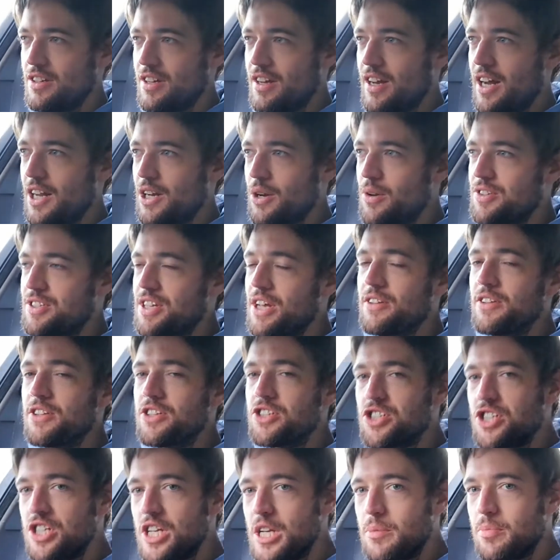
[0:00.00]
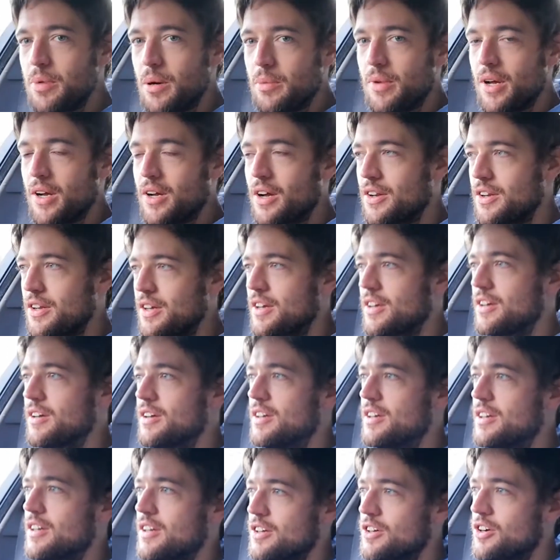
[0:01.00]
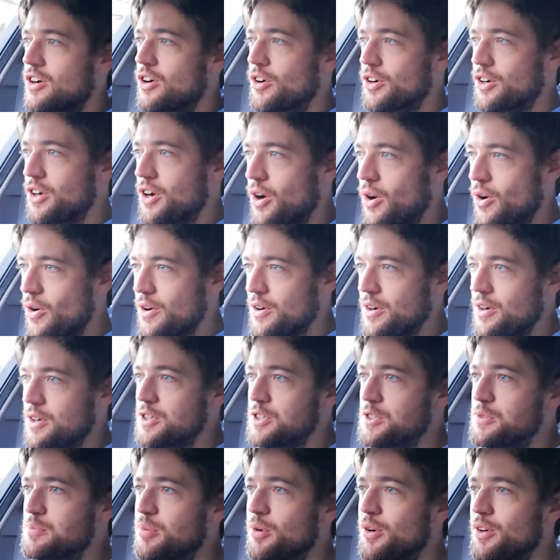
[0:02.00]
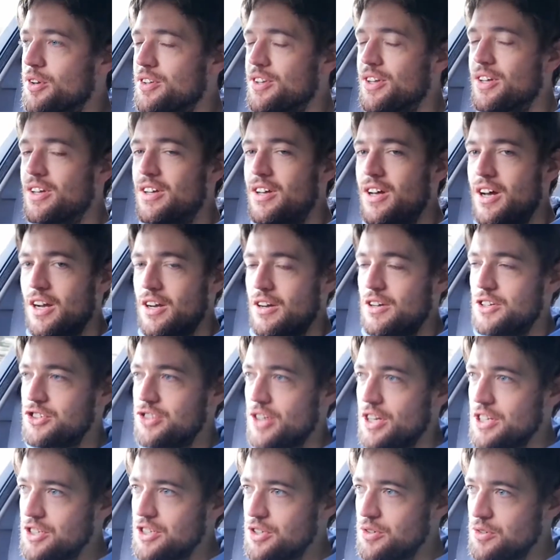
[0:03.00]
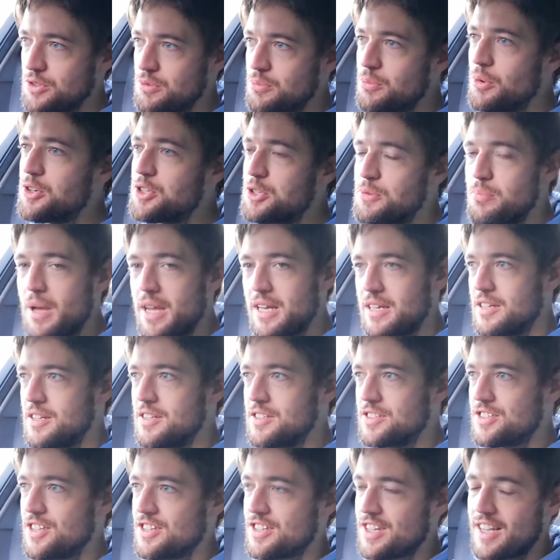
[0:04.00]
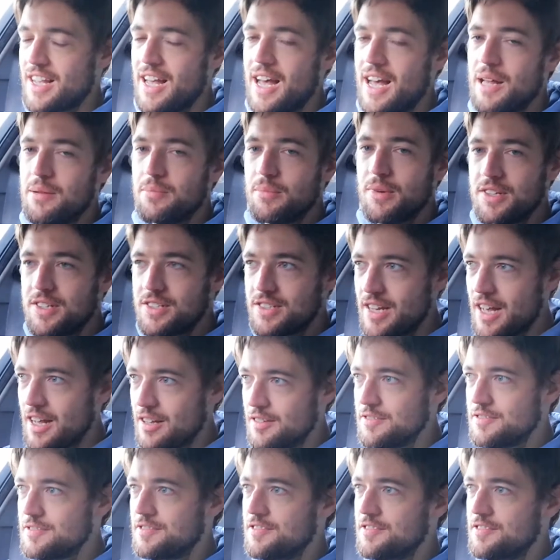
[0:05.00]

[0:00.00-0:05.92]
I don't want to say on the cheap, I'm not going to cut corners, but I'm going to try and do as much maintenance as I can myself,